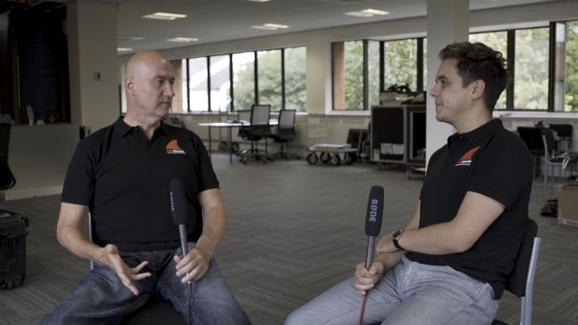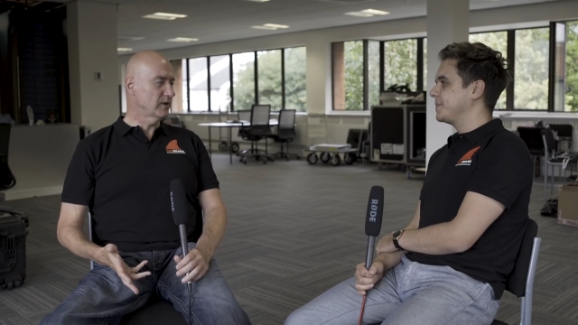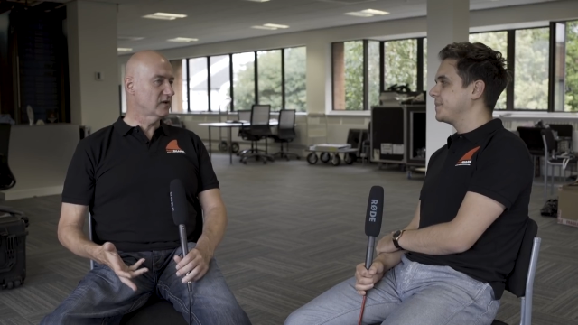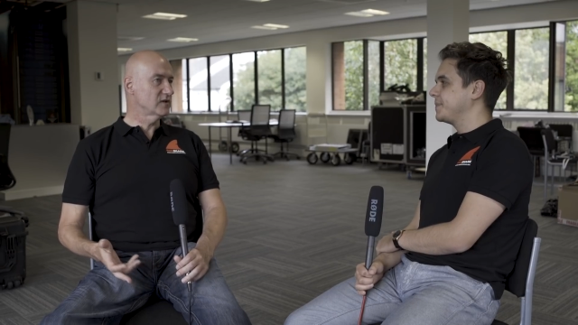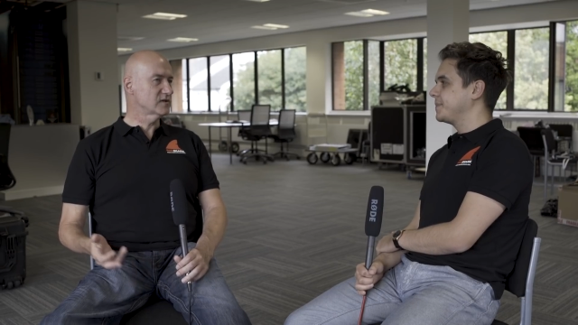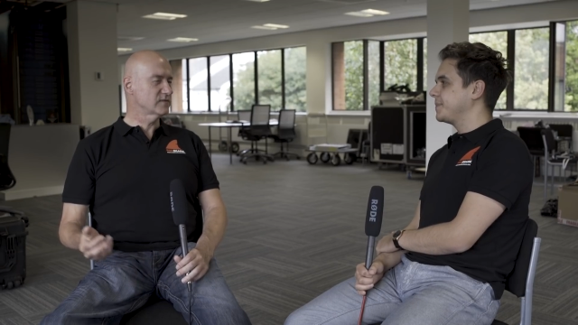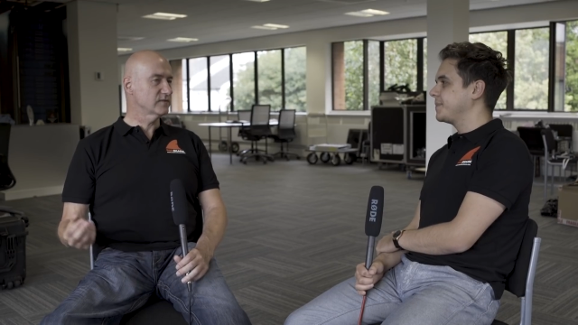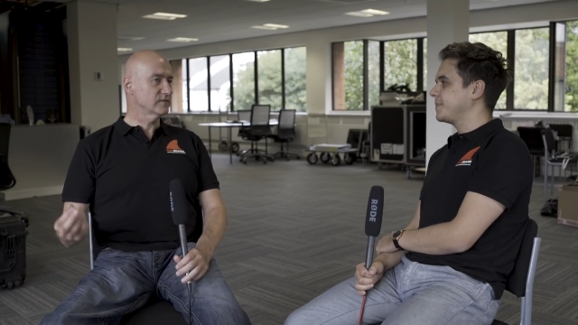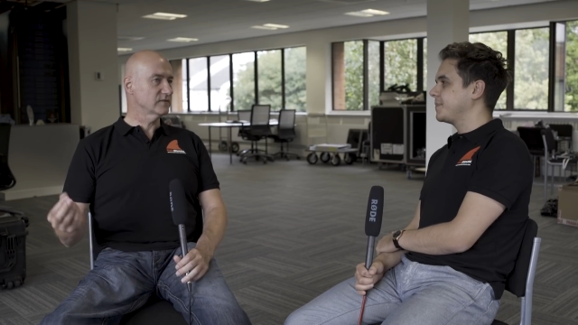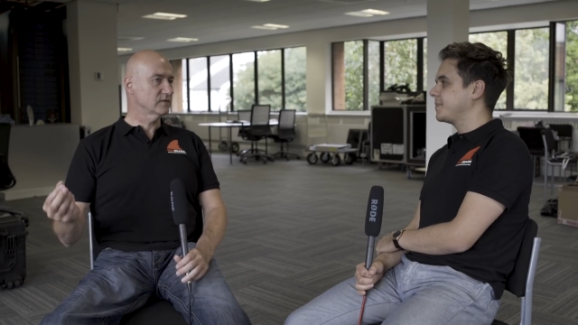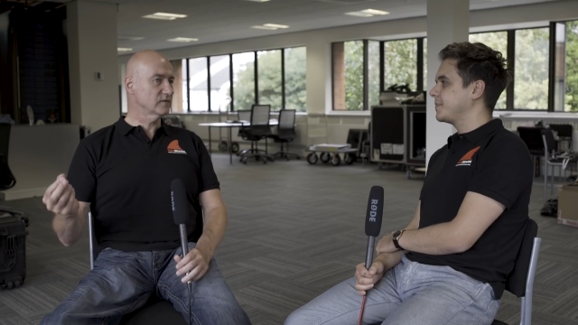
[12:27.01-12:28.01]
Speaker 1: because
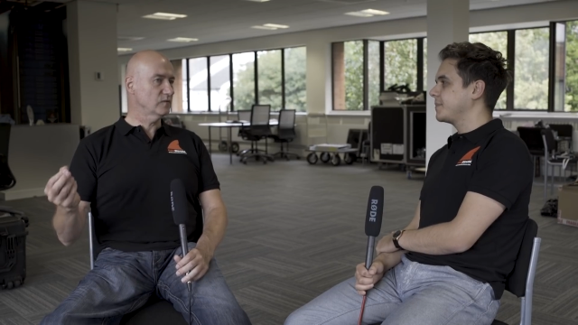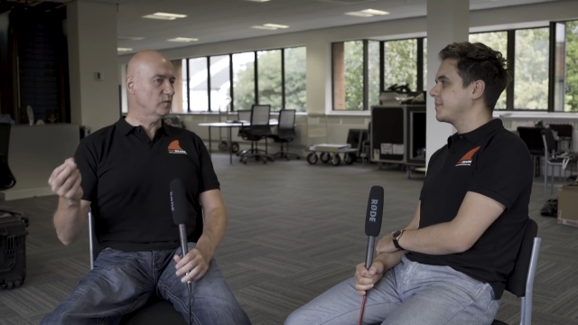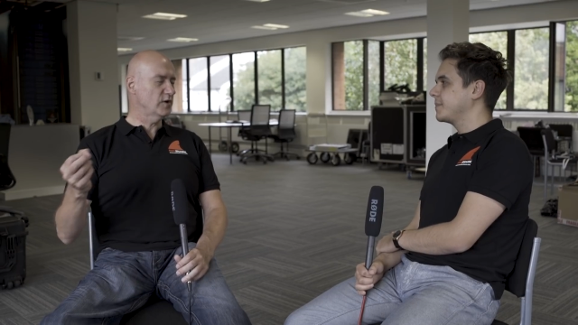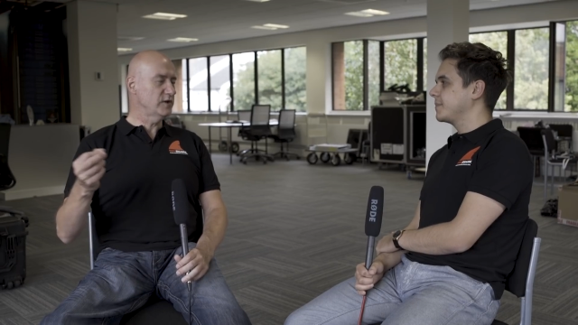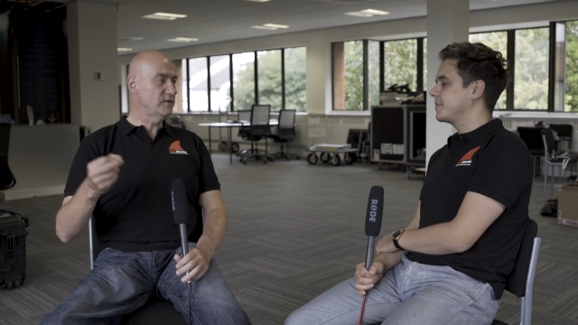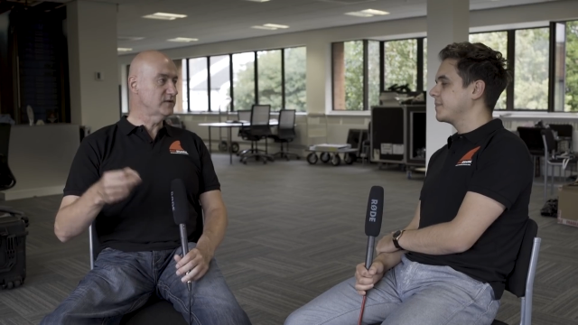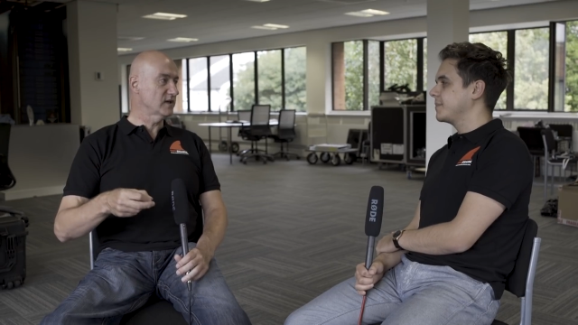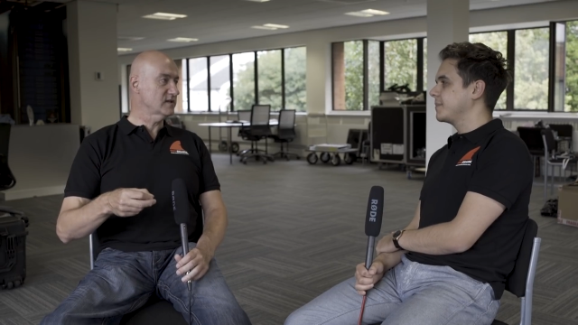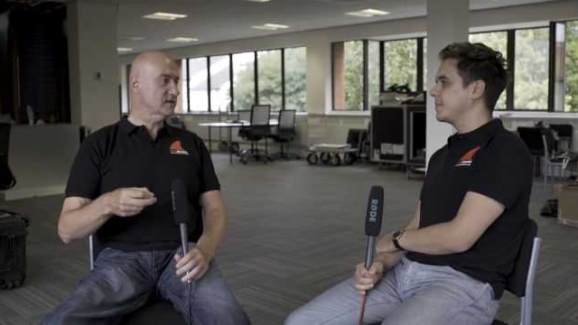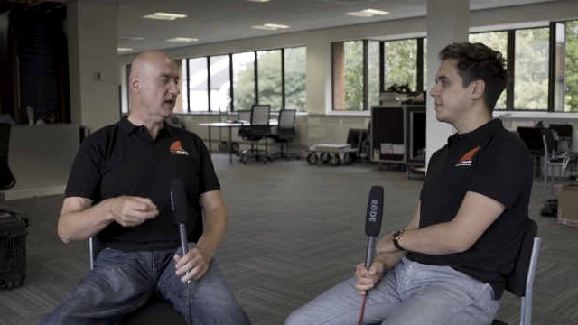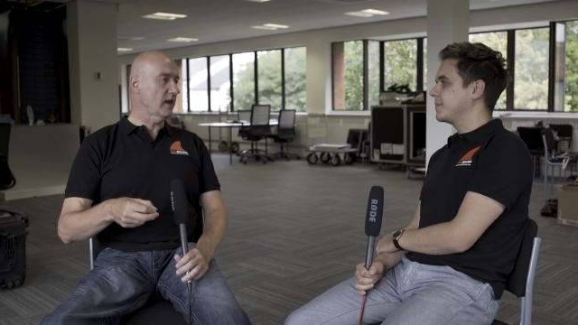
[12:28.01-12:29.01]
what you've
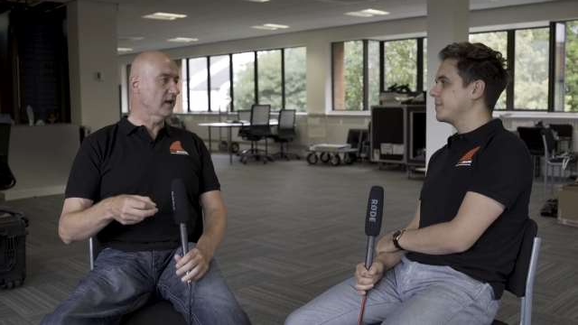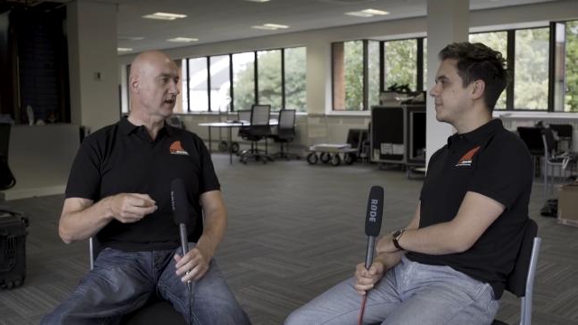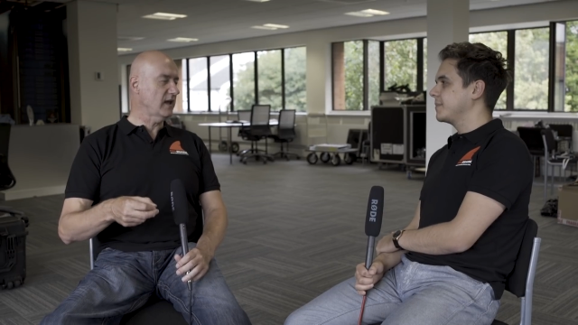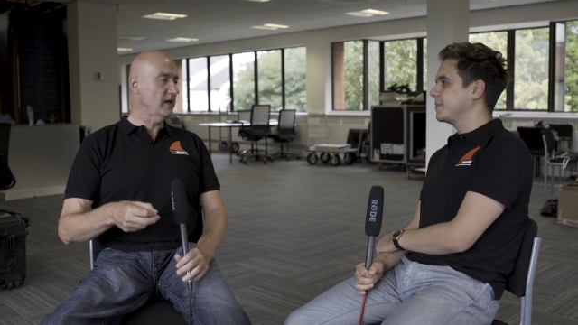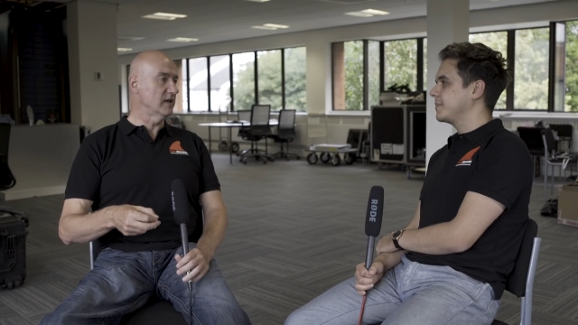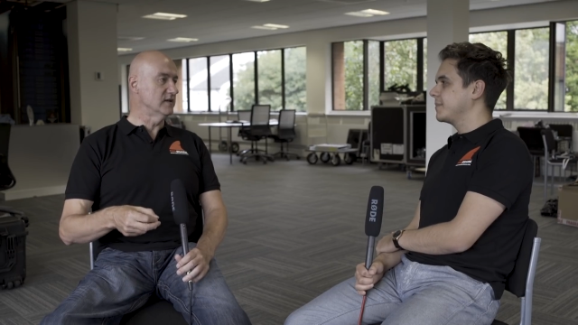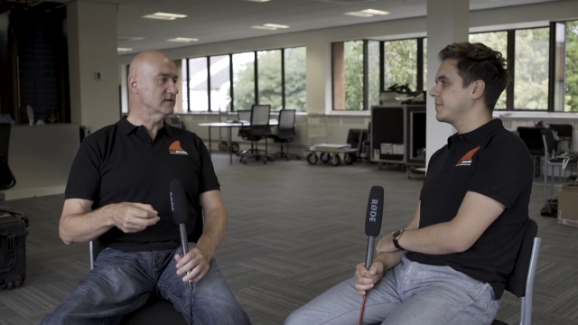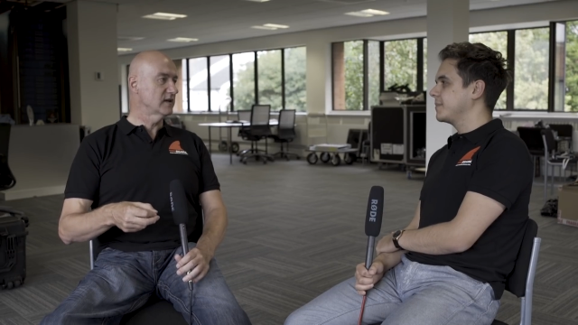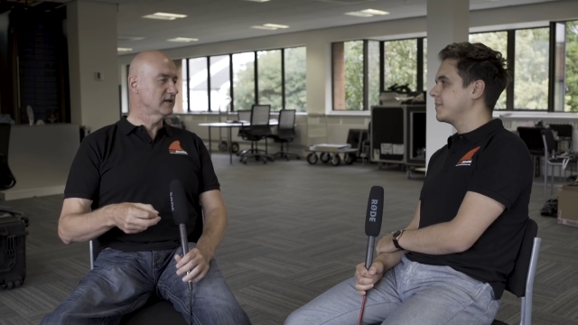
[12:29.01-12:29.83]
just said is